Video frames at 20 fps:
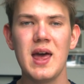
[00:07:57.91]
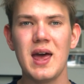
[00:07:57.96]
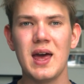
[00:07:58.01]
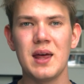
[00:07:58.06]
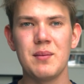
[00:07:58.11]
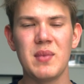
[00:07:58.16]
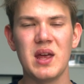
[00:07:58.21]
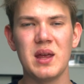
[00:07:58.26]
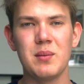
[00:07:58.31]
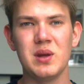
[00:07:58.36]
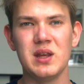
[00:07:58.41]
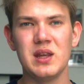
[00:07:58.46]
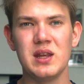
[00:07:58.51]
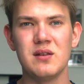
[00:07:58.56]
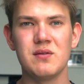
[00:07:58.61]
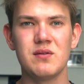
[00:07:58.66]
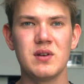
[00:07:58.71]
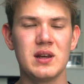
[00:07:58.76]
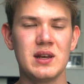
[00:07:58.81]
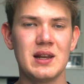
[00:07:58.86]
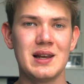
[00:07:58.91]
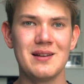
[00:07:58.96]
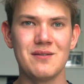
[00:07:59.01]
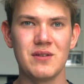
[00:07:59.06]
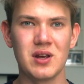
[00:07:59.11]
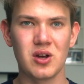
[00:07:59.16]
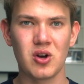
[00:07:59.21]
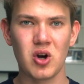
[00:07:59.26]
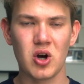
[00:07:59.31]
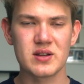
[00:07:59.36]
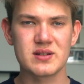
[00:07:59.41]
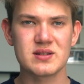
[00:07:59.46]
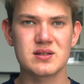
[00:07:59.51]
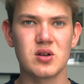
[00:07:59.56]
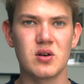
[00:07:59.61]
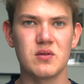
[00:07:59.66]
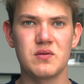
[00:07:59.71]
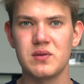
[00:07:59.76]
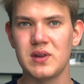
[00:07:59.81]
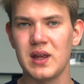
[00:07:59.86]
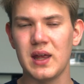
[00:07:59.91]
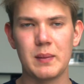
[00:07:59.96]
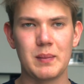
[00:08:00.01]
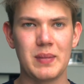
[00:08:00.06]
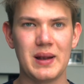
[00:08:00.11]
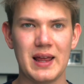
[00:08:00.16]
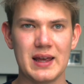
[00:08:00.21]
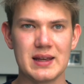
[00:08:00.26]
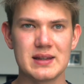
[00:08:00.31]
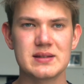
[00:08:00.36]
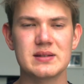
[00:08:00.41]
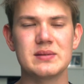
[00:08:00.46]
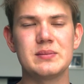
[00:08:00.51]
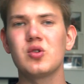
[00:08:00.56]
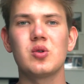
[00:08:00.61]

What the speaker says: and maybe even the living costs of that place.